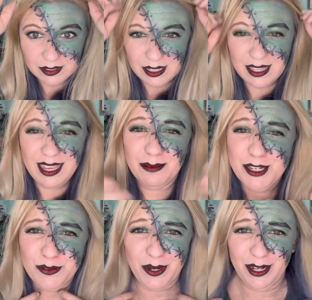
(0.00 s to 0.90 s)
I think I'm
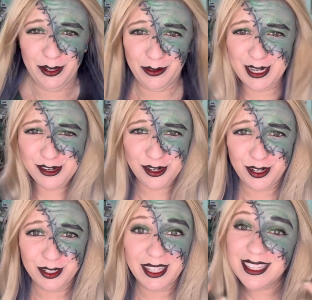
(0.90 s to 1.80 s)
just wearing a green
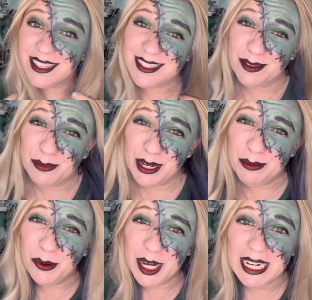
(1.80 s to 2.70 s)
shirt like this. I'm pretty
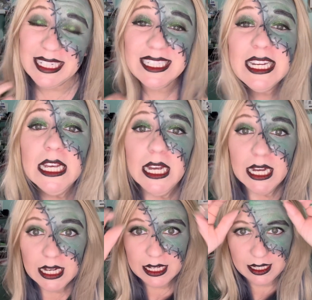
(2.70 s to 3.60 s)
boring.
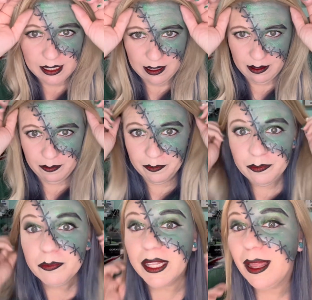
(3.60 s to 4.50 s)
But
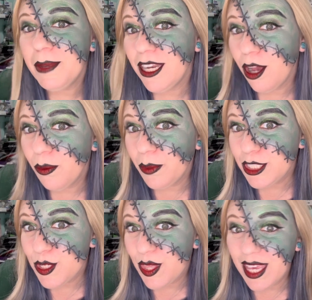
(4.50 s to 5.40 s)
let me know
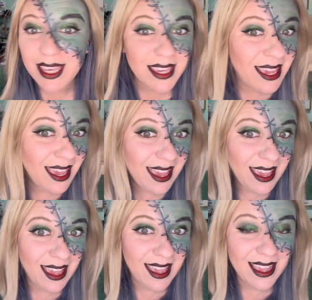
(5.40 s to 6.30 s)
what you think,
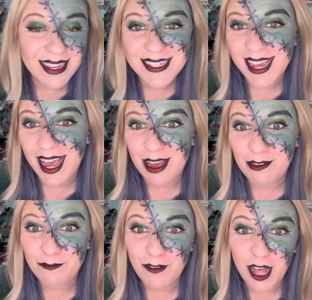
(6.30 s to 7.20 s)
and
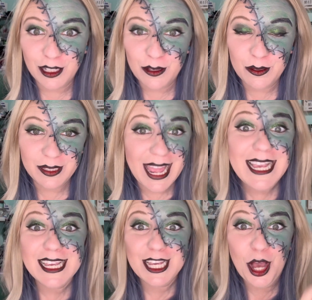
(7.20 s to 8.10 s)
follow,
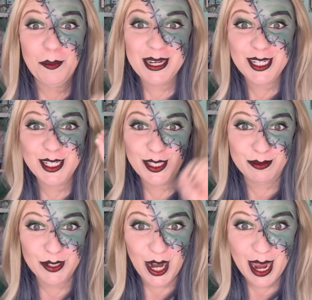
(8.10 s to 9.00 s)
like, comment,
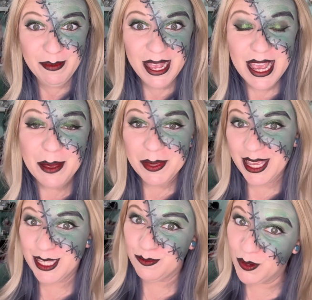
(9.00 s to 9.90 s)
subscribe,
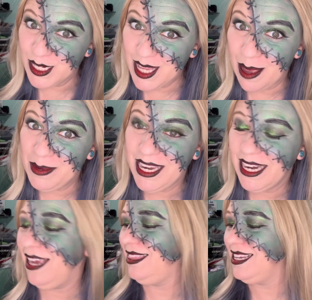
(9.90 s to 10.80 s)
because more's coming.
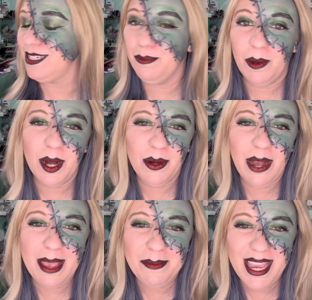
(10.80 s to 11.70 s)
I think tomorrow
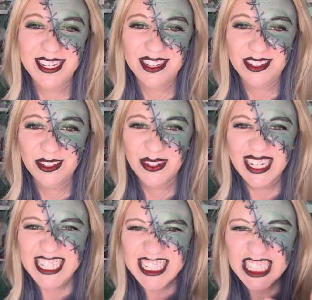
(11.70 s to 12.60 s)
I may do,
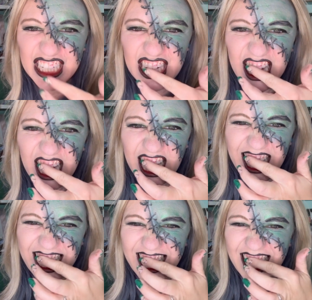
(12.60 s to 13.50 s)
oh yeah,
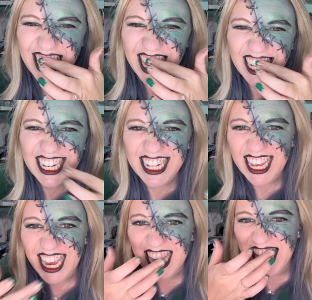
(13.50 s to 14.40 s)
look at
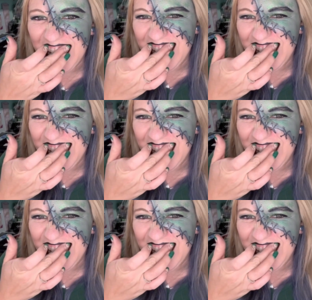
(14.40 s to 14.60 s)
that.